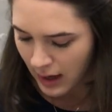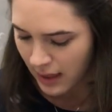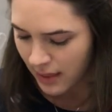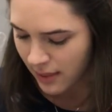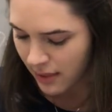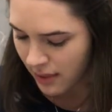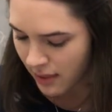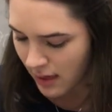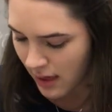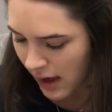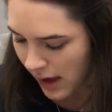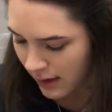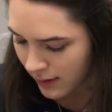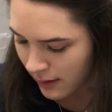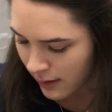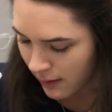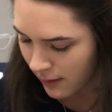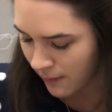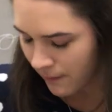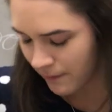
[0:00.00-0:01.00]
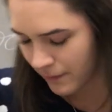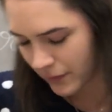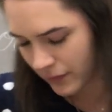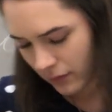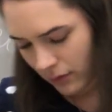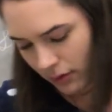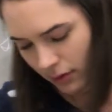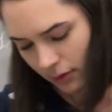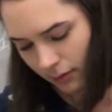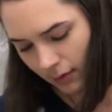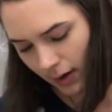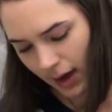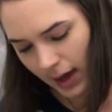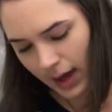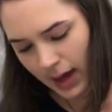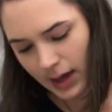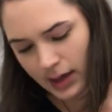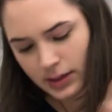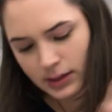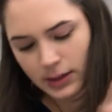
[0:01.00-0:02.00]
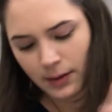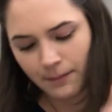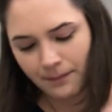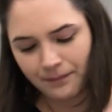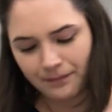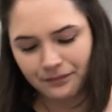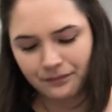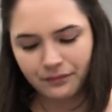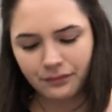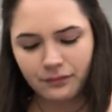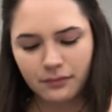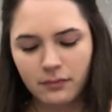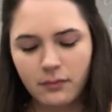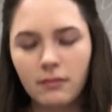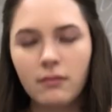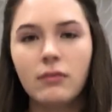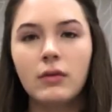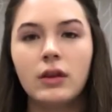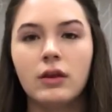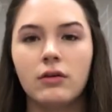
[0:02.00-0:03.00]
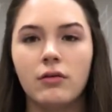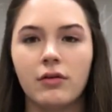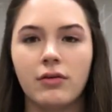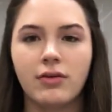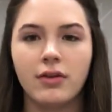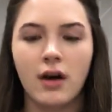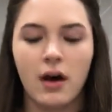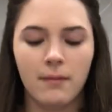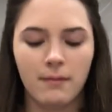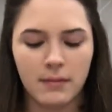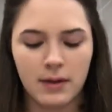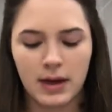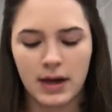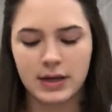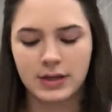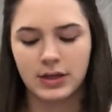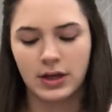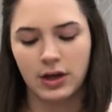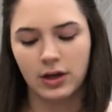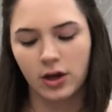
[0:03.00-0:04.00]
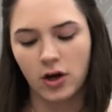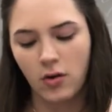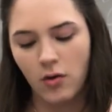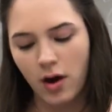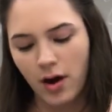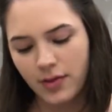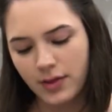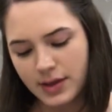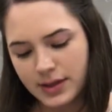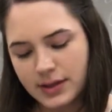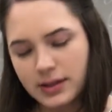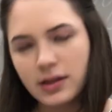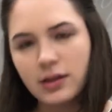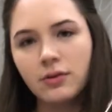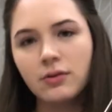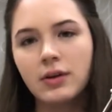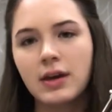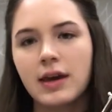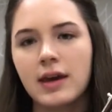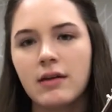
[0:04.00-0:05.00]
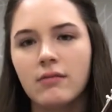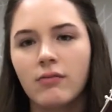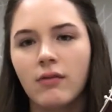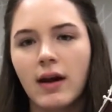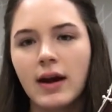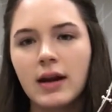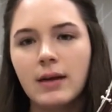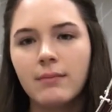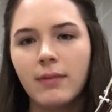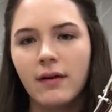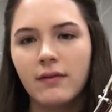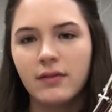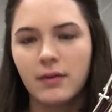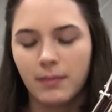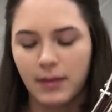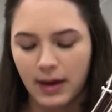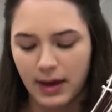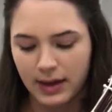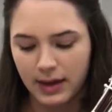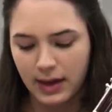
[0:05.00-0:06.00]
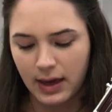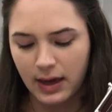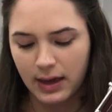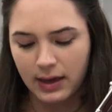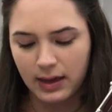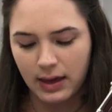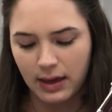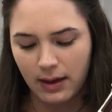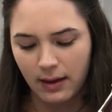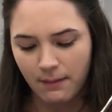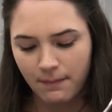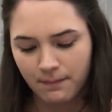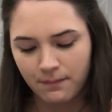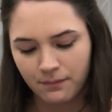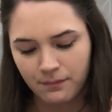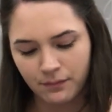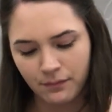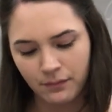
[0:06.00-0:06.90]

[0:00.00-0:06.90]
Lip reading: And then with your right hand, your thumb is going to go on this little key right above the pancake key,